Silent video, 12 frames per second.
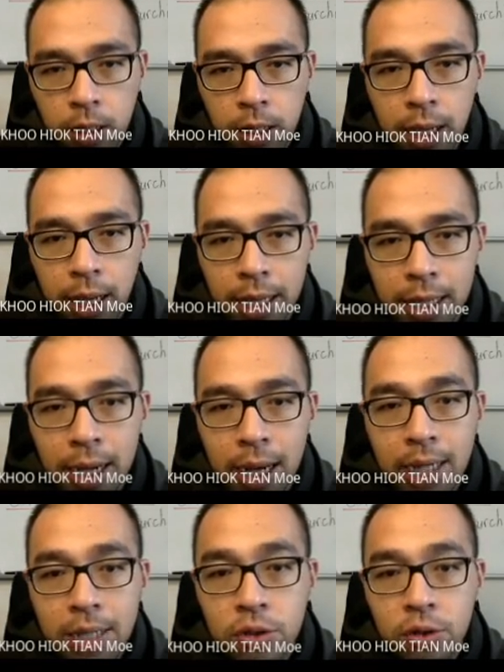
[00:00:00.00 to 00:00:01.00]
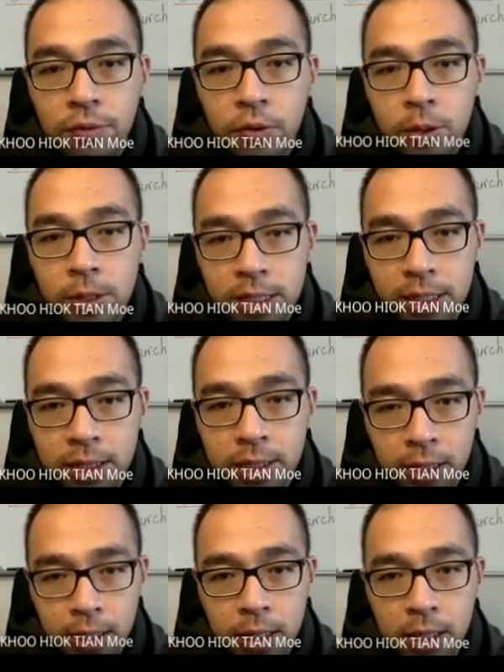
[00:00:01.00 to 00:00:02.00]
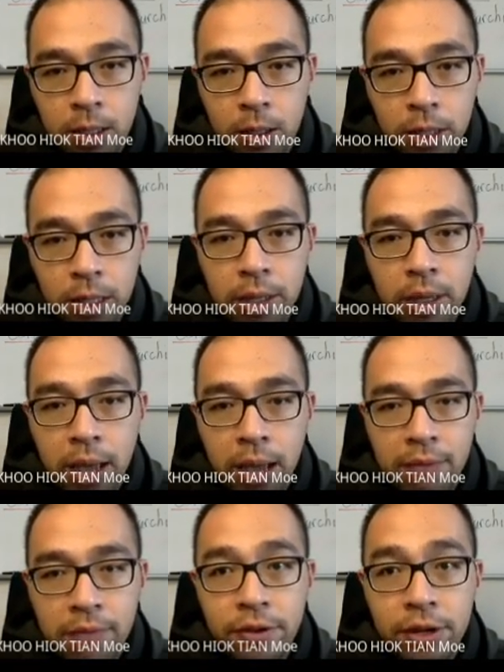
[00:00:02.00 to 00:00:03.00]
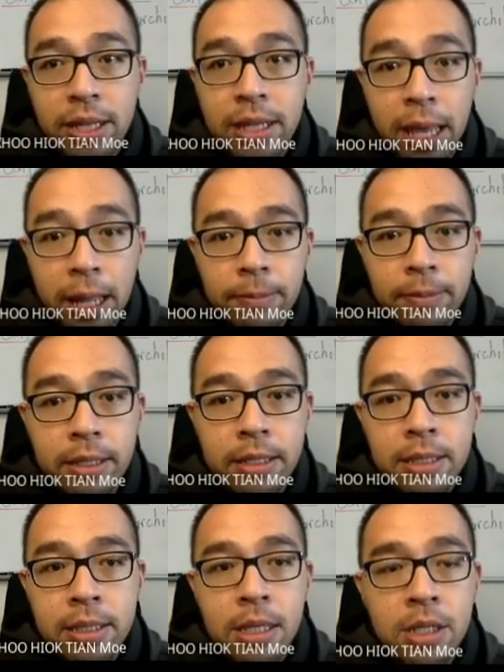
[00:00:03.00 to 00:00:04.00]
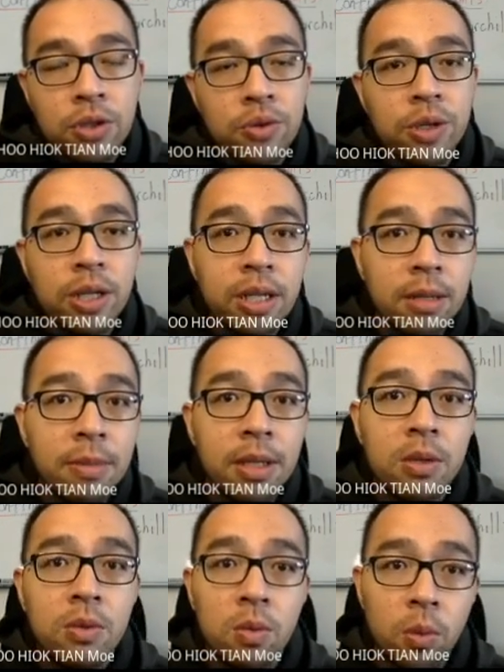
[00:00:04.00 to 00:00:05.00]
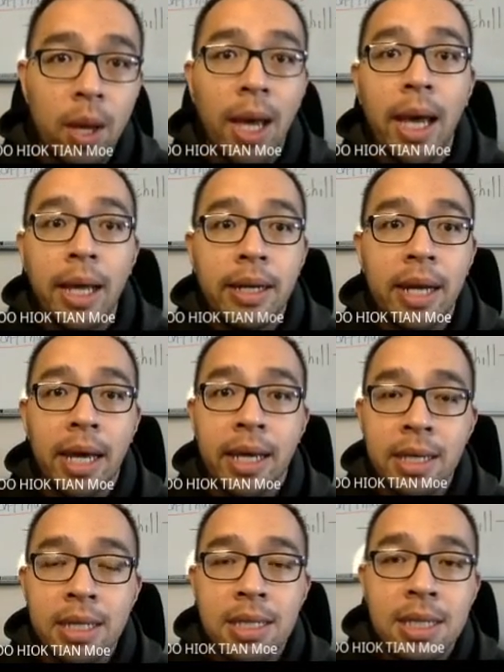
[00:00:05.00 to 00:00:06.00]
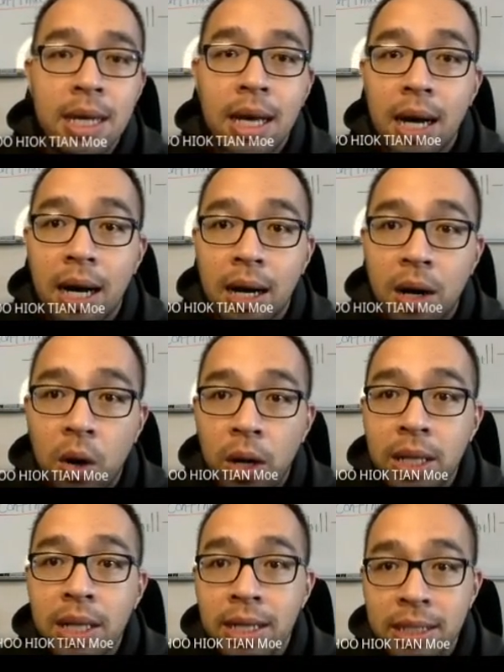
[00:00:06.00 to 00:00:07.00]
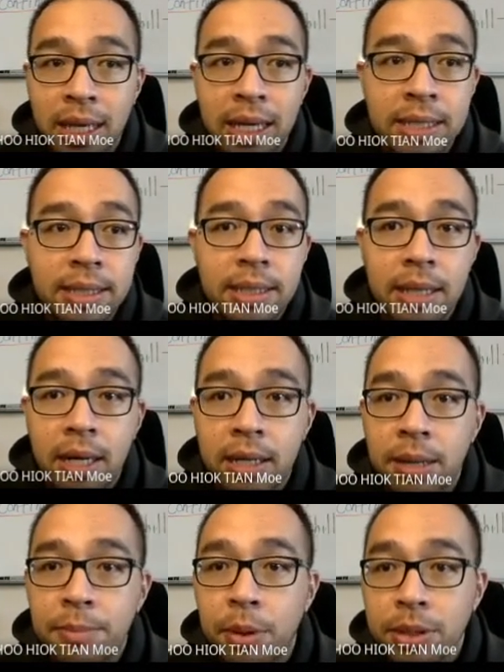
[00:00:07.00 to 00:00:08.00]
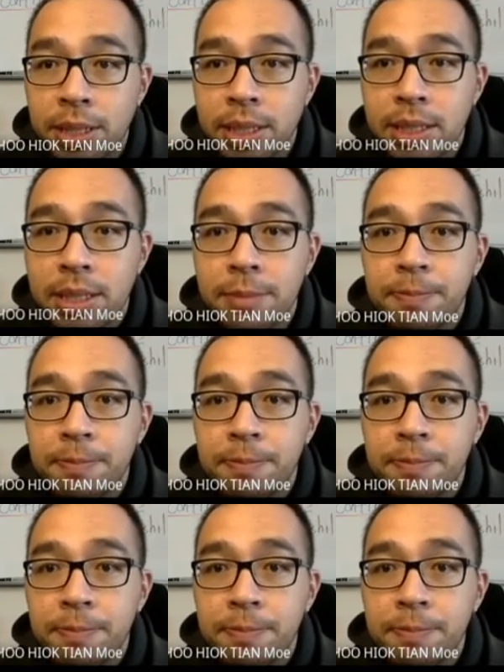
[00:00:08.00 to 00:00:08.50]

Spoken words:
and hydrophones, okay, have really helped us to determine where there is oil and gas deposits.